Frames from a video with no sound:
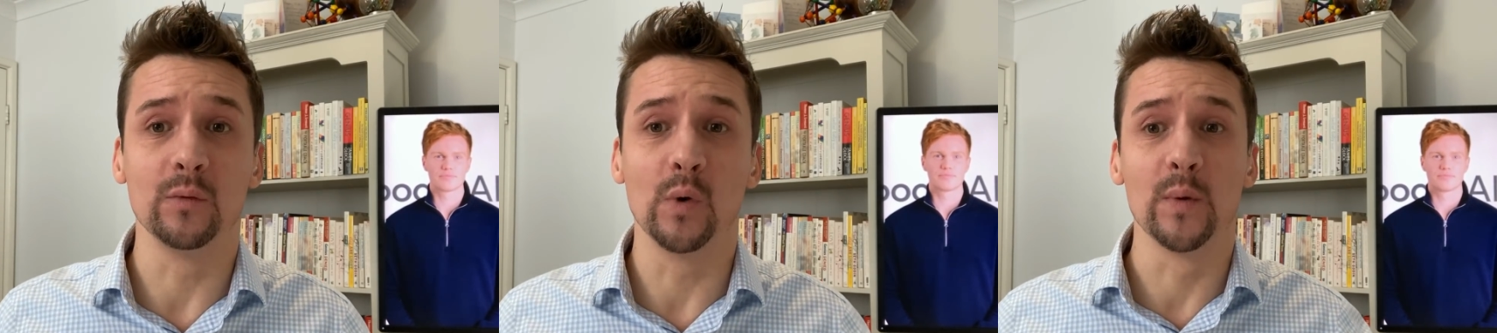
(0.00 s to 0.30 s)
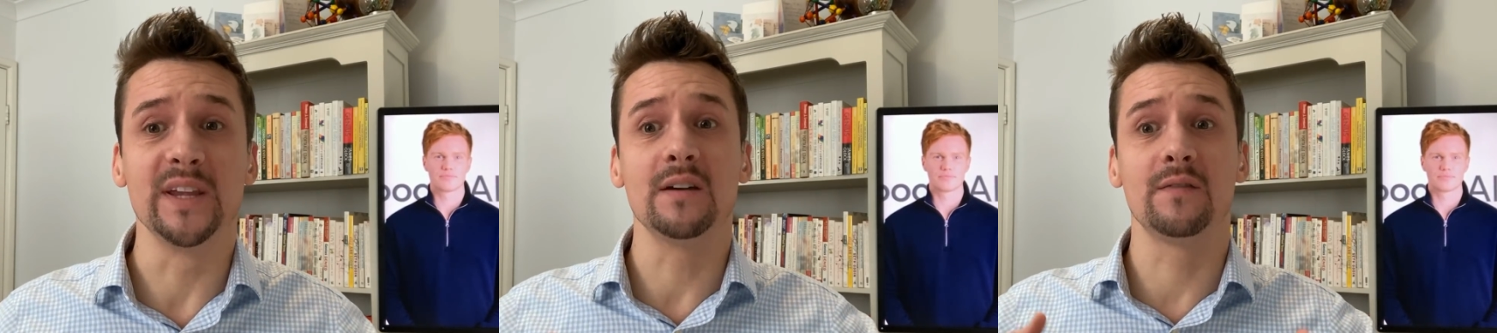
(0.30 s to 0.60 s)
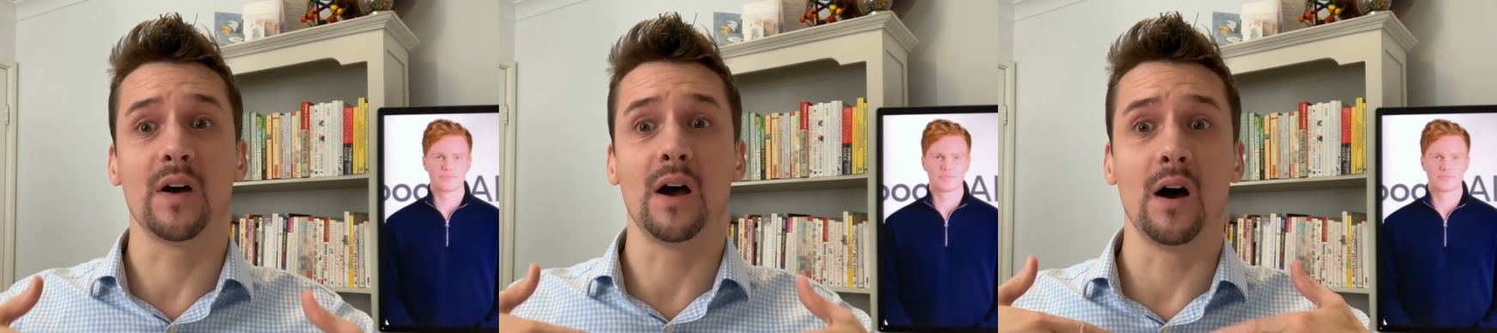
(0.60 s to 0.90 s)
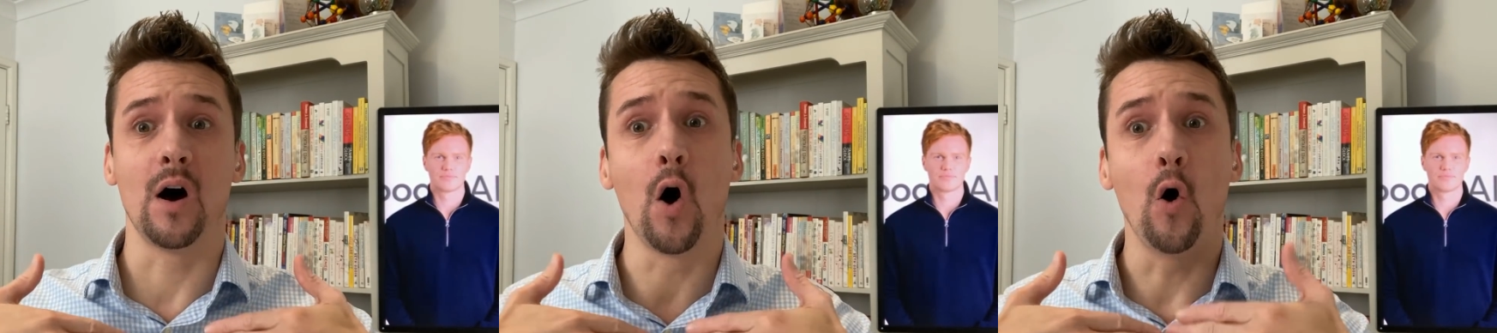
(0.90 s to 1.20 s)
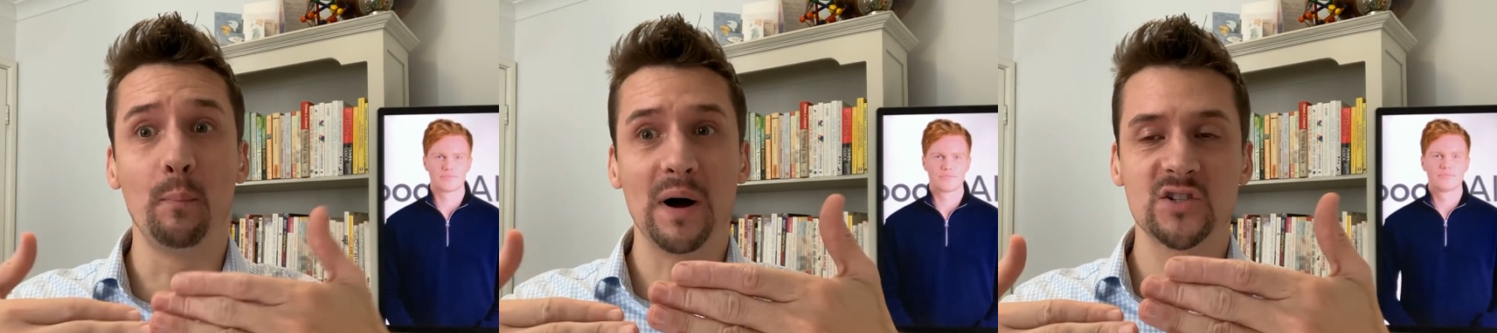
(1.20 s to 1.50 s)
Speaker 1: where we give a whole
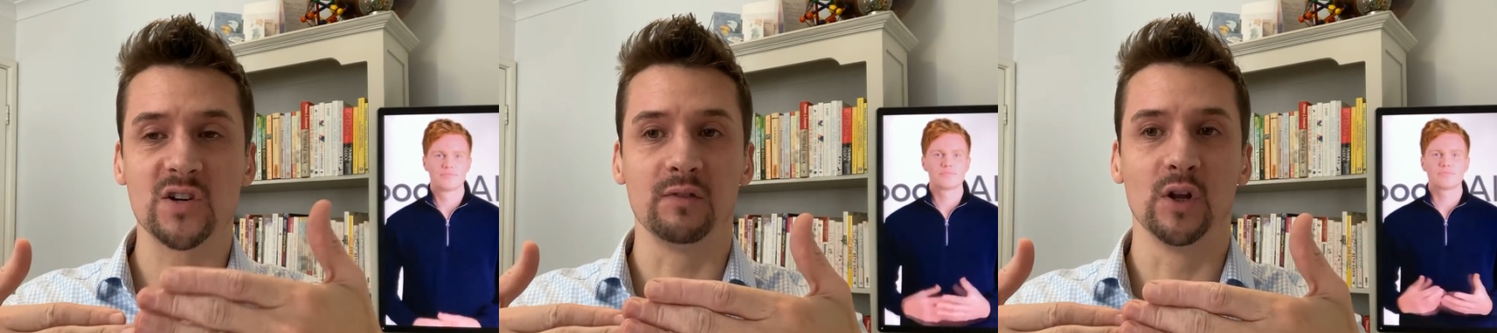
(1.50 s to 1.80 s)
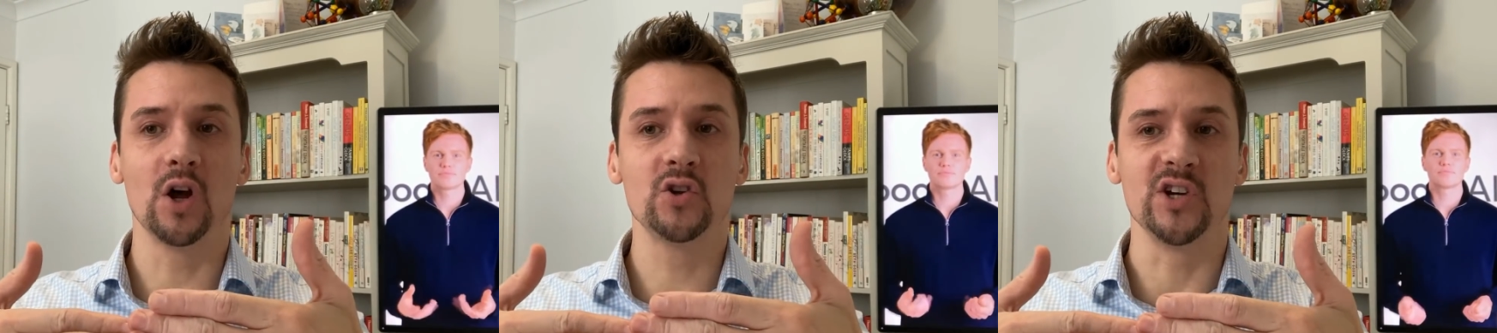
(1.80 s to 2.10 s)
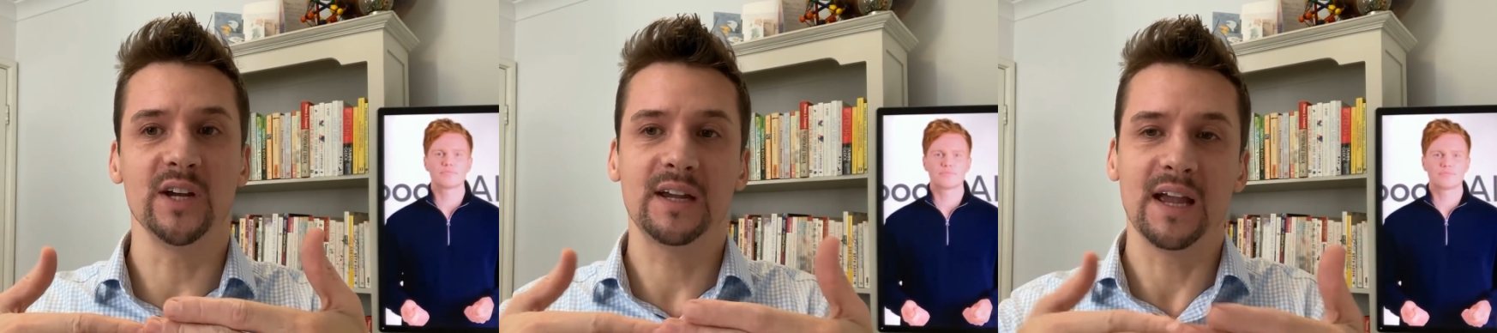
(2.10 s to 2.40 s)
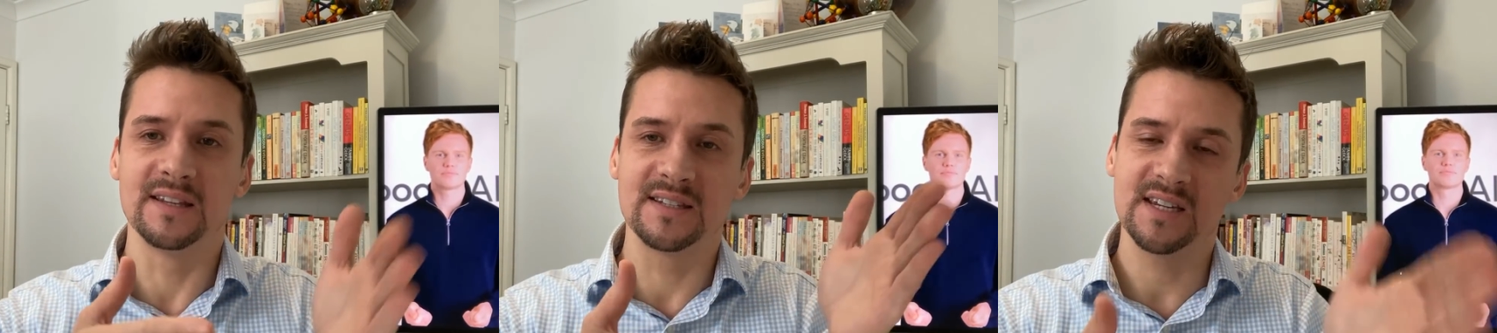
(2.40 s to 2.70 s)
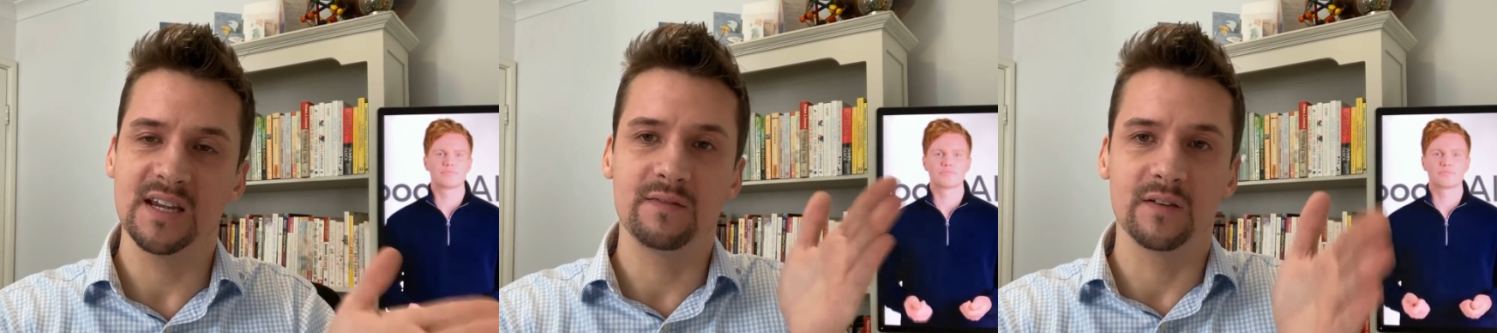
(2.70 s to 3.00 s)
bunch of logic and
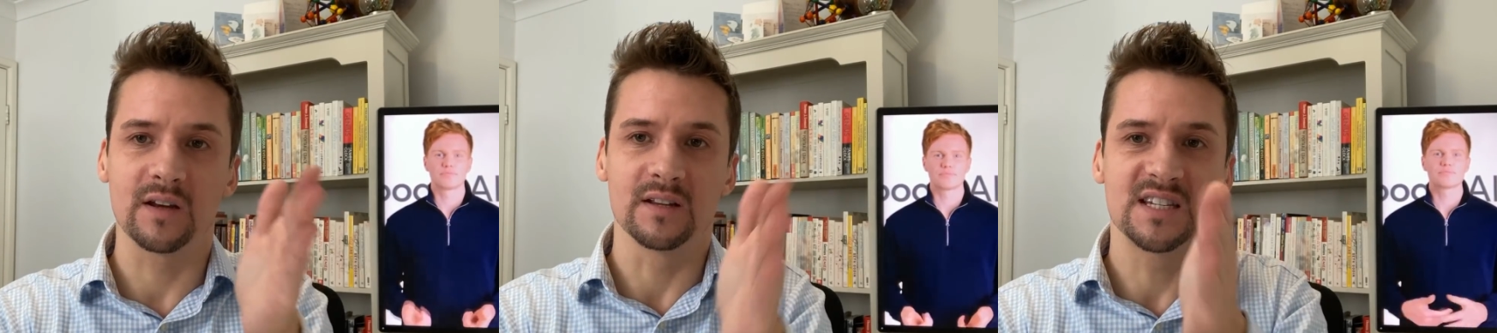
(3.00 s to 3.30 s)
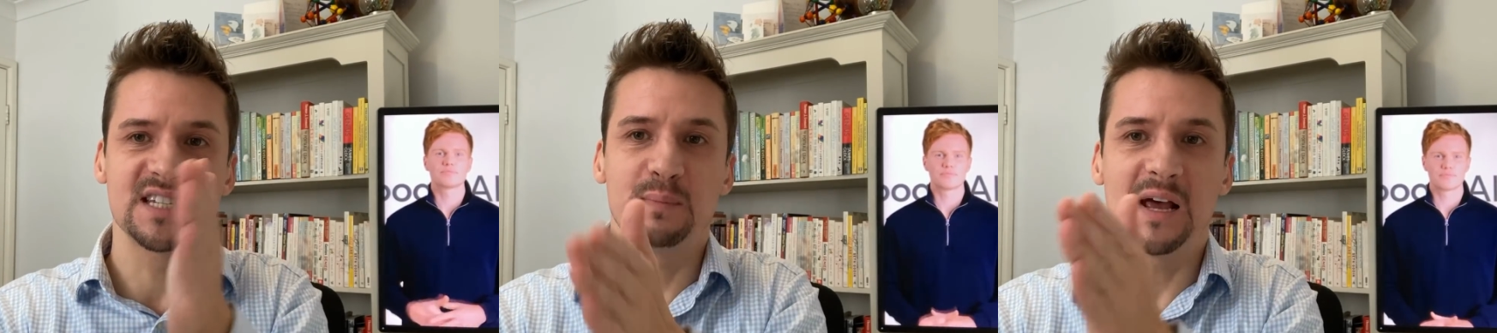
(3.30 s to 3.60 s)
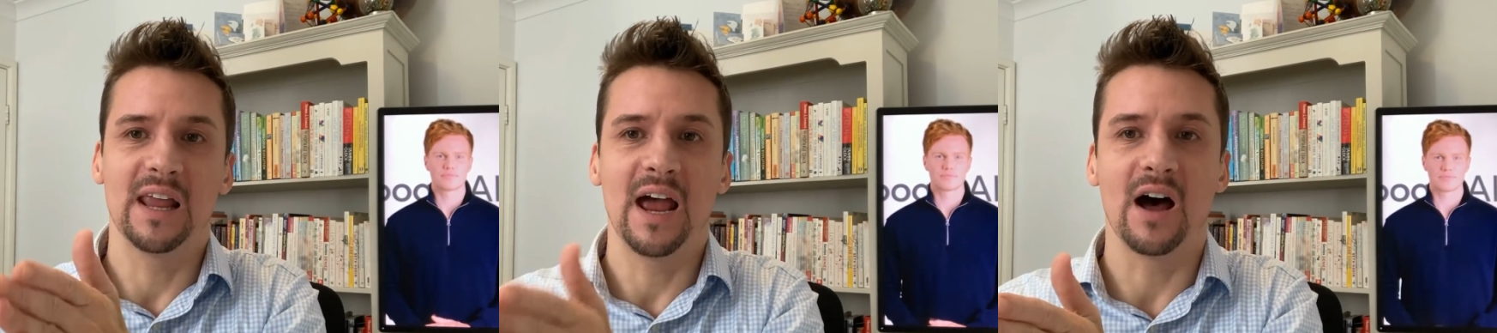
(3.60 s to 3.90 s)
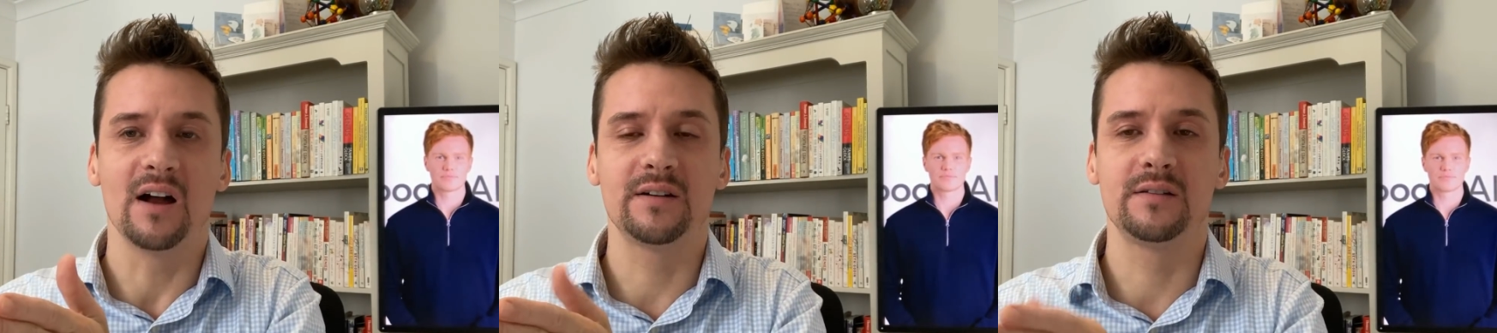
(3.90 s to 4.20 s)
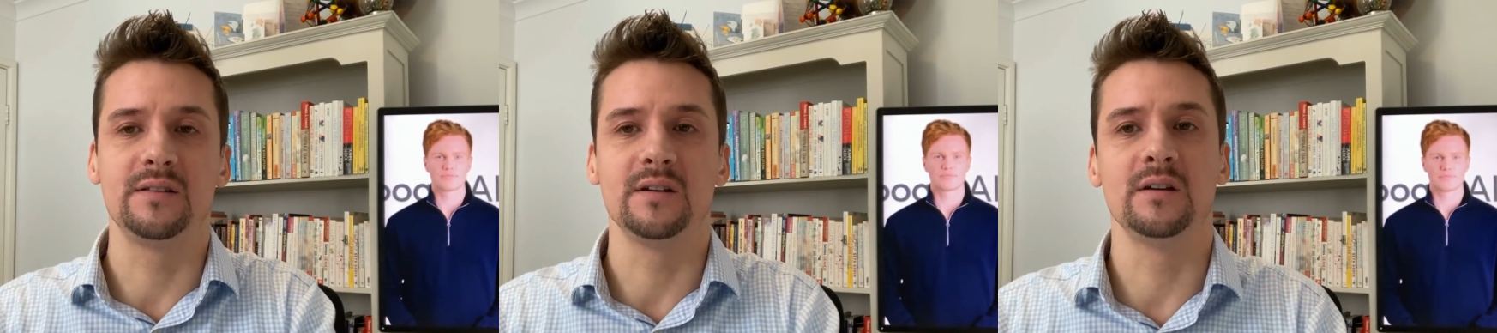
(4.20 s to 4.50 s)
see if it can spell out
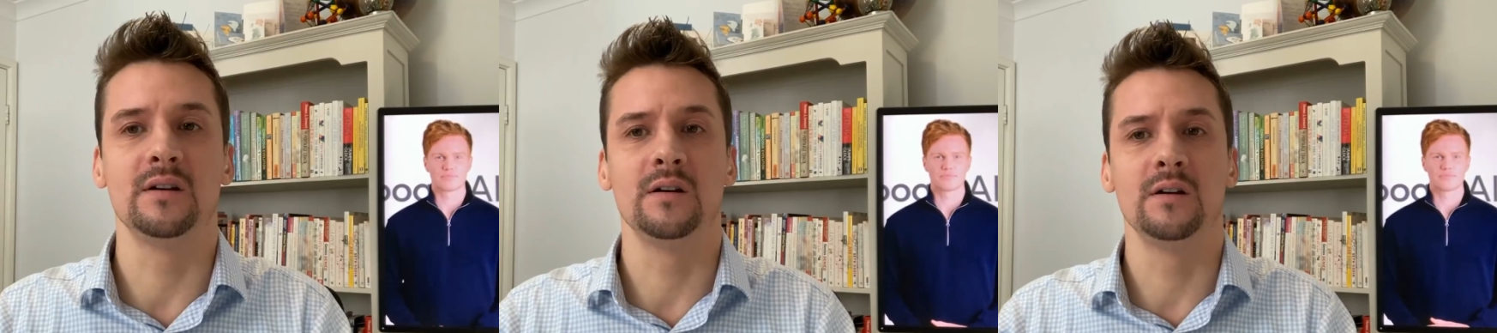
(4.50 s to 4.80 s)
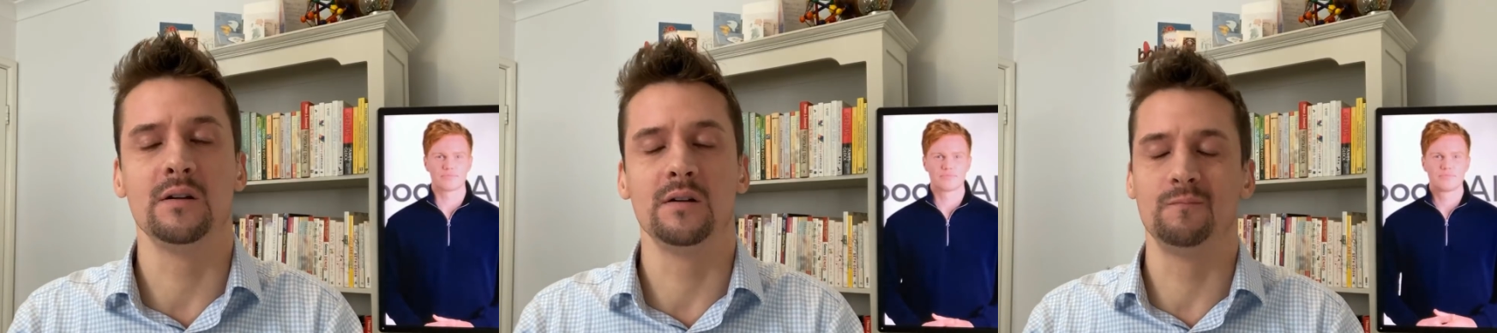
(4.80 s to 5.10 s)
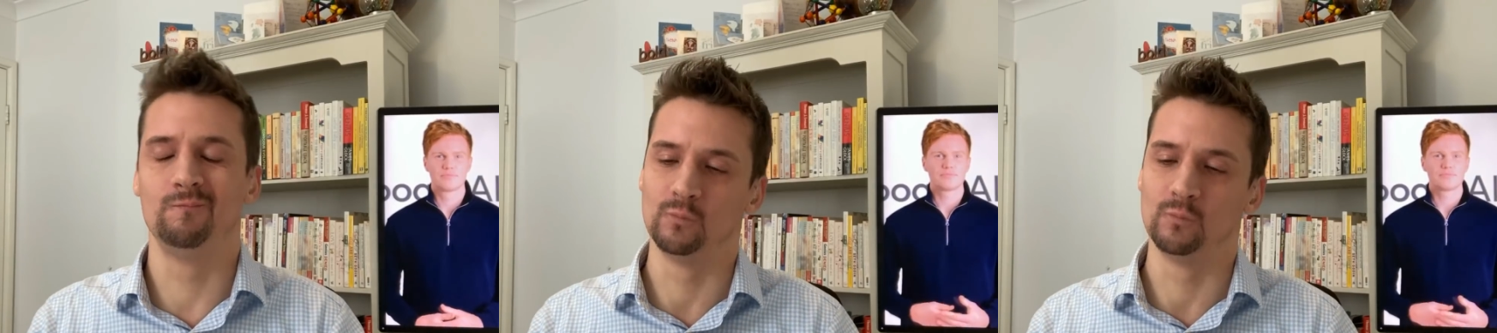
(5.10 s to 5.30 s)
the,